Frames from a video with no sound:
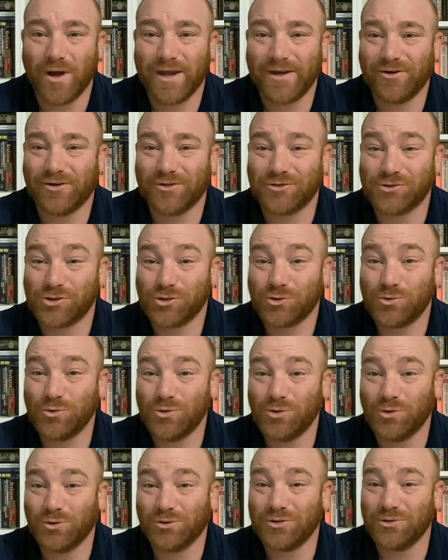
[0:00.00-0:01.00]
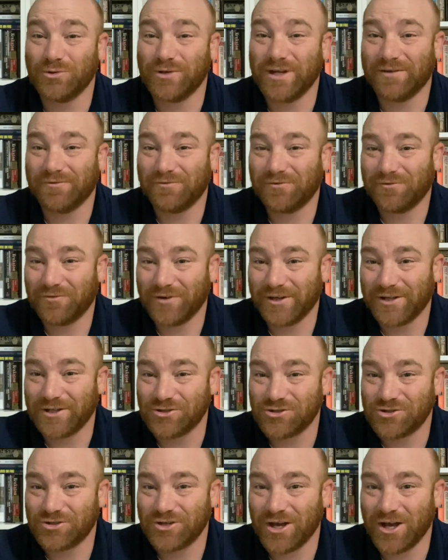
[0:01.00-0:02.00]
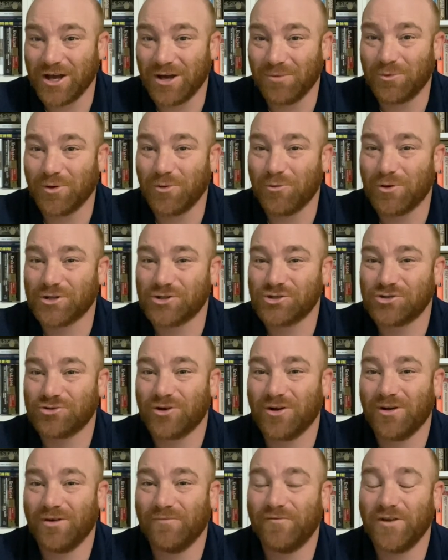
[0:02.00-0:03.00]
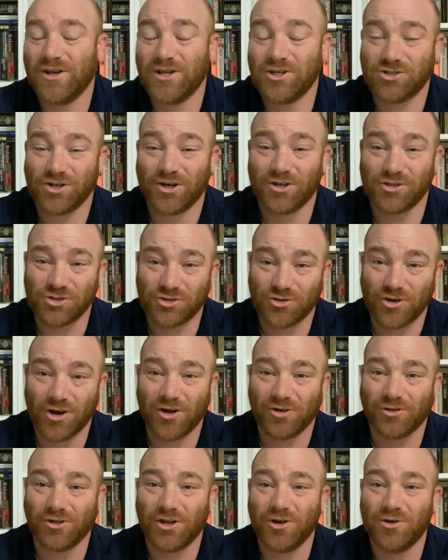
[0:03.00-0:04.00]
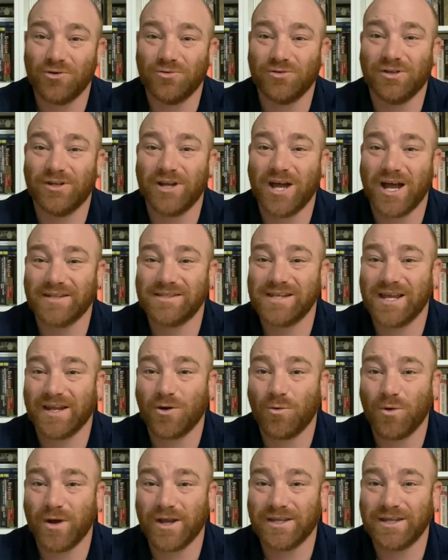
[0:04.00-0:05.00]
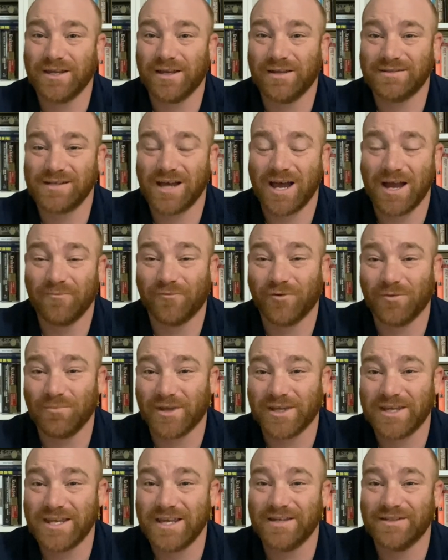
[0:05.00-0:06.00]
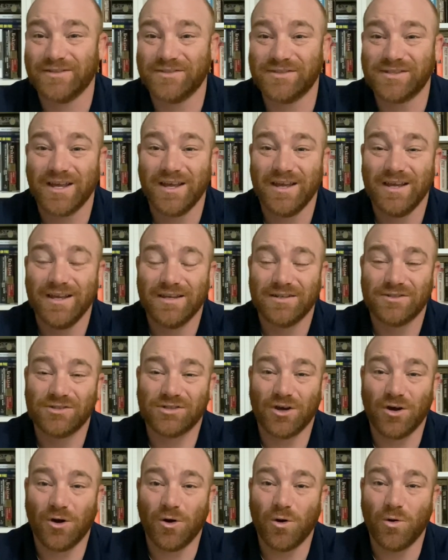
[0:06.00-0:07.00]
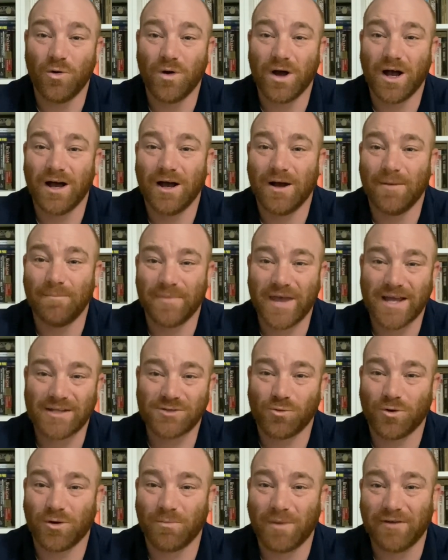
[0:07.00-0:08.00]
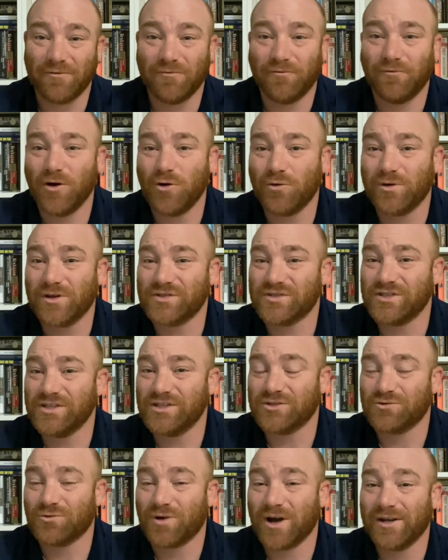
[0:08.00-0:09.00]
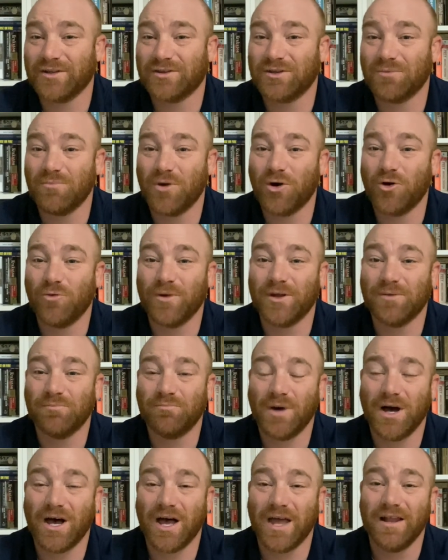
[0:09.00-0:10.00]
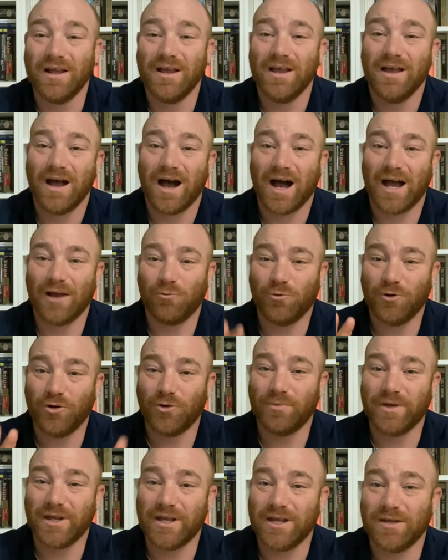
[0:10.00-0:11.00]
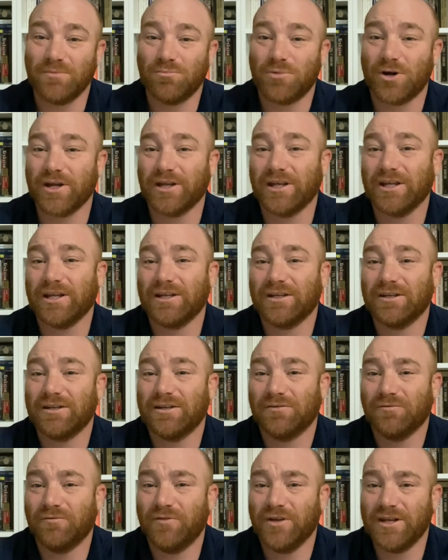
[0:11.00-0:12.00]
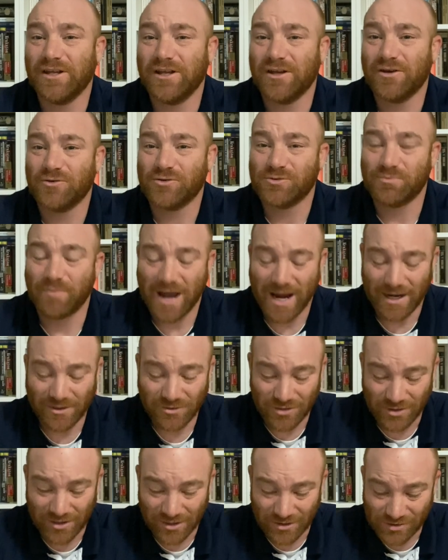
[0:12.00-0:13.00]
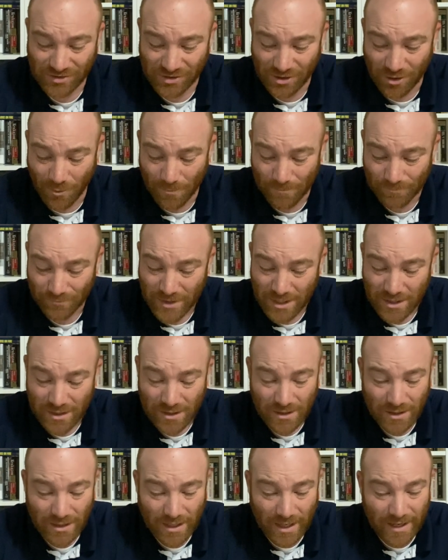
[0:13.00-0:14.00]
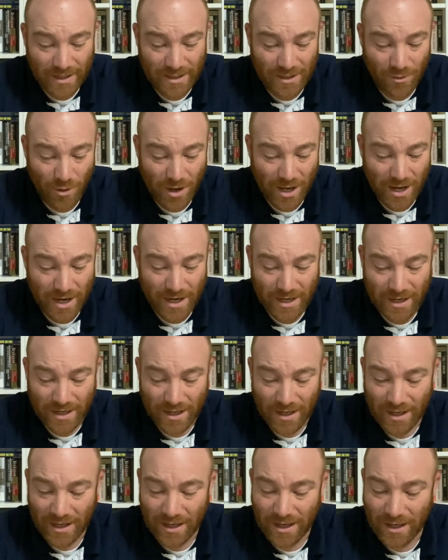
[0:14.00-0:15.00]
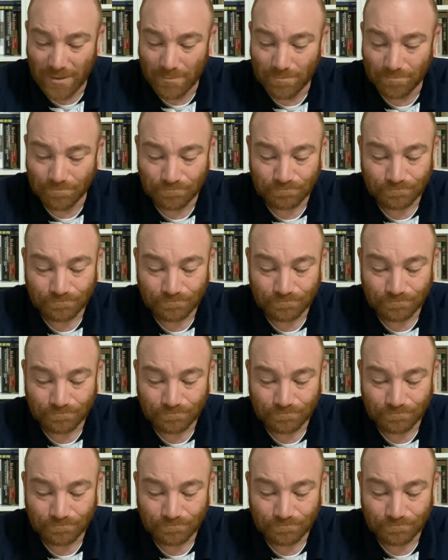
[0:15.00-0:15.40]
on school to get finished up. We want to finish on a strong note and not take away kid time from the kids. So, um, that's where my focus is right at the moment, but I will be bringing videos back to you. So, Anyway, um,